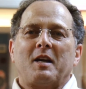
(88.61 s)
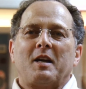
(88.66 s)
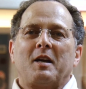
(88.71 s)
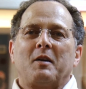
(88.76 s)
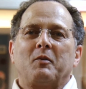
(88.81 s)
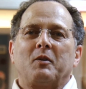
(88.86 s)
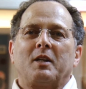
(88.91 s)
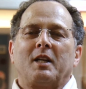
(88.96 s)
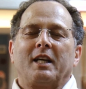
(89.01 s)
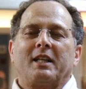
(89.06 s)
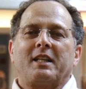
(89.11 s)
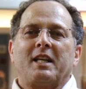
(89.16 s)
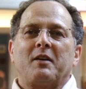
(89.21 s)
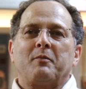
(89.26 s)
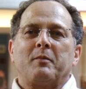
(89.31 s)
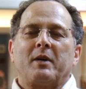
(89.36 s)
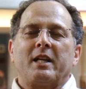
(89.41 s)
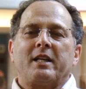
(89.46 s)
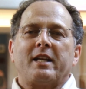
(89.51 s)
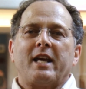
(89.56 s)
I would like to have
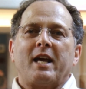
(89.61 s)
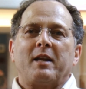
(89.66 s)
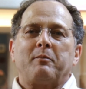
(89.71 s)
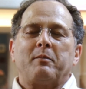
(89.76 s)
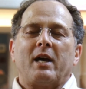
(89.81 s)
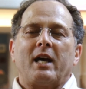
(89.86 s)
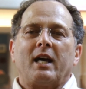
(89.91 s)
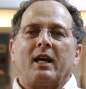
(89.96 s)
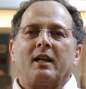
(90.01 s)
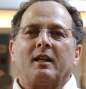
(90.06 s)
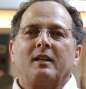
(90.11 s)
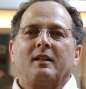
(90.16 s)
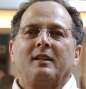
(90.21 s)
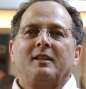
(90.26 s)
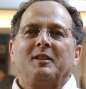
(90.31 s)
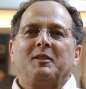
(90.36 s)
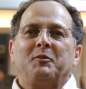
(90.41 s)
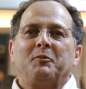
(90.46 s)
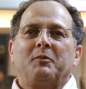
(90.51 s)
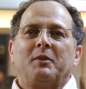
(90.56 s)
my dad back,
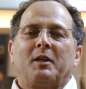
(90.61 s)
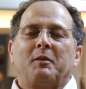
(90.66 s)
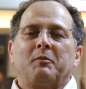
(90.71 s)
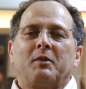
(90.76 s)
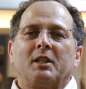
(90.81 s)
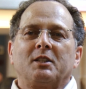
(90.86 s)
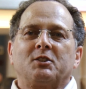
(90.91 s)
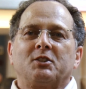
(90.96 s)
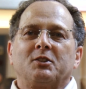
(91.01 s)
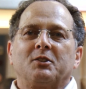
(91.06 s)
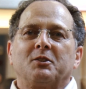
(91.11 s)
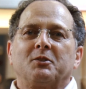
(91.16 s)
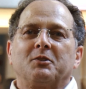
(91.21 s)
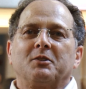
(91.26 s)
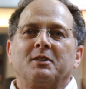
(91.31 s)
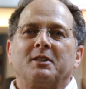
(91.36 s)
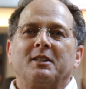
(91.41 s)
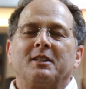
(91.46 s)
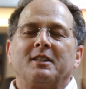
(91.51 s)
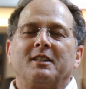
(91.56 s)
but I'm not
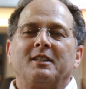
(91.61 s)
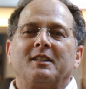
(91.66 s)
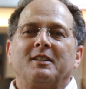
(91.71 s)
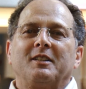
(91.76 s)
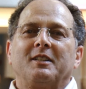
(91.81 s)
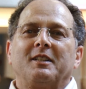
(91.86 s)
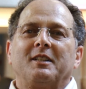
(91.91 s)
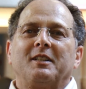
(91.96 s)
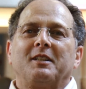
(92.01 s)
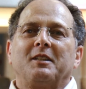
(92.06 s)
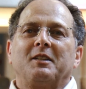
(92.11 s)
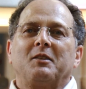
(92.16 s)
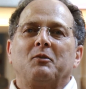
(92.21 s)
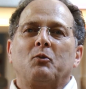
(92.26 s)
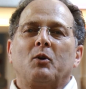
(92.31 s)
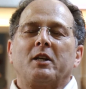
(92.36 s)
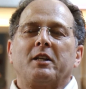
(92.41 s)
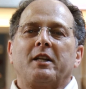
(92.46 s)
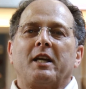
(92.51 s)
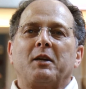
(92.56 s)
sure
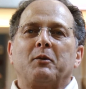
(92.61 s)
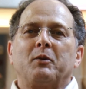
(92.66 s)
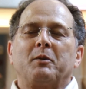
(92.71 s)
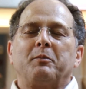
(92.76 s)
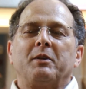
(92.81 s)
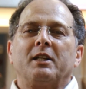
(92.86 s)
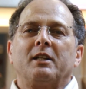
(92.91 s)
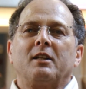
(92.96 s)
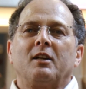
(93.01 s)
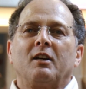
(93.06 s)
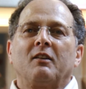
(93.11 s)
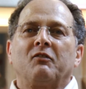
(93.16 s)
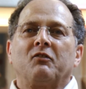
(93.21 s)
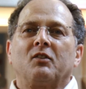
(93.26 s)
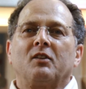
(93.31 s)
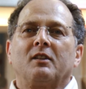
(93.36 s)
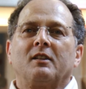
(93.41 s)
one day would be enough.